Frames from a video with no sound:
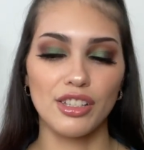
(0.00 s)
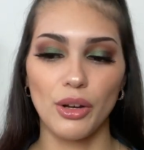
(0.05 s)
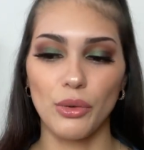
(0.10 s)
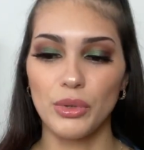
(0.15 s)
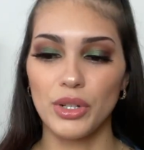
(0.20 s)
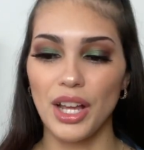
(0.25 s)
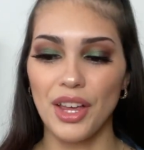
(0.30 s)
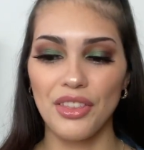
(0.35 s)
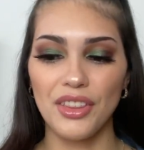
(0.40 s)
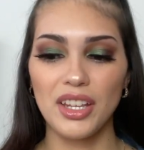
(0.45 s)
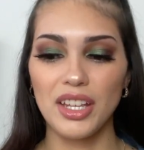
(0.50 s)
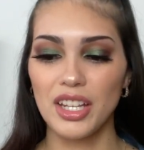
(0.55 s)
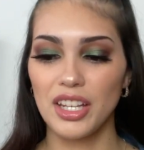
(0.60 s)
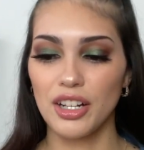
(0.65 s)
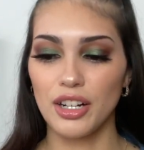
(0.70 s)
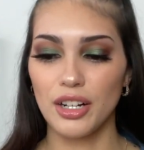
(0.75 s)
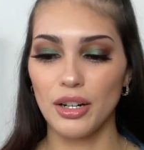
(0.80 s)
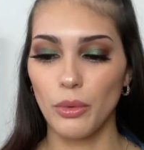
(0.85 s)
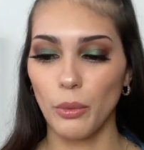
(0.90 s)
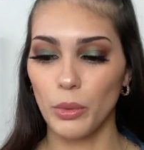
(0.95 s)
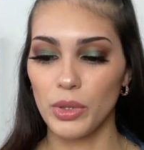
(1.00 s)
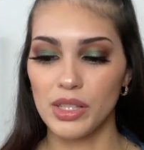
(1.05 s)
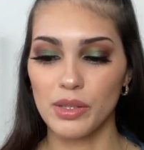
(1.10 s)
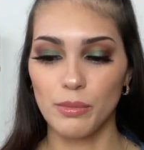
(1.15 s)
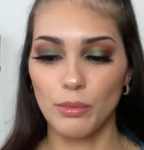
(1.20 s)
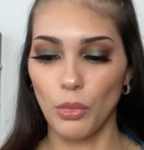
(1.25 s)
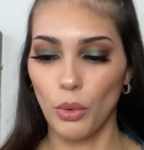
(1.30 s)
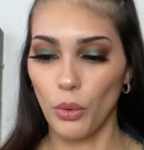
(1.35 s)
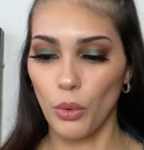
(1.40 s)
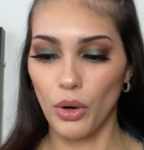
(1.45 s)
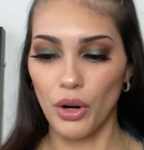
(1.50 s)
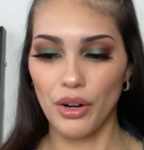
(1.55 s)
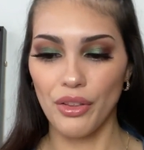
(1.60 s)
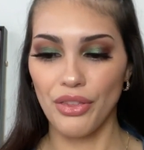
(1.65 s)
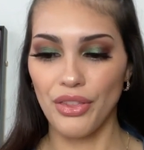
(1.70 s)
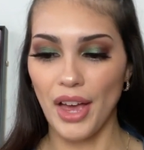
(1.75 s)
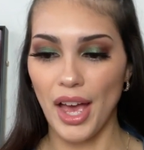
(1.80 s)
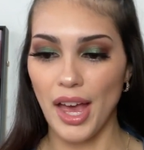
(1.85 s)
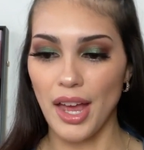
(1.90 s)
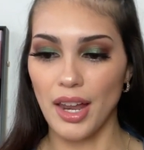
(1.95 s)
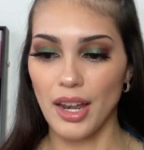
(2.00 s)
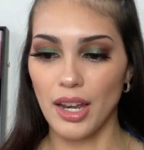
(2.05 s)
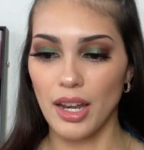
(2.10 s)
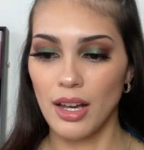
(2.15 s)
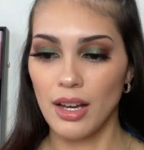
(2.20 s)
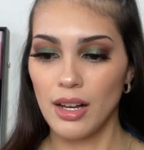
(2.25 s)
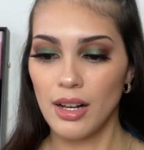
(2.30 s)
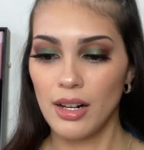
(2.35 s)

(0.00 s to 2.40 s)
So nothing here was more than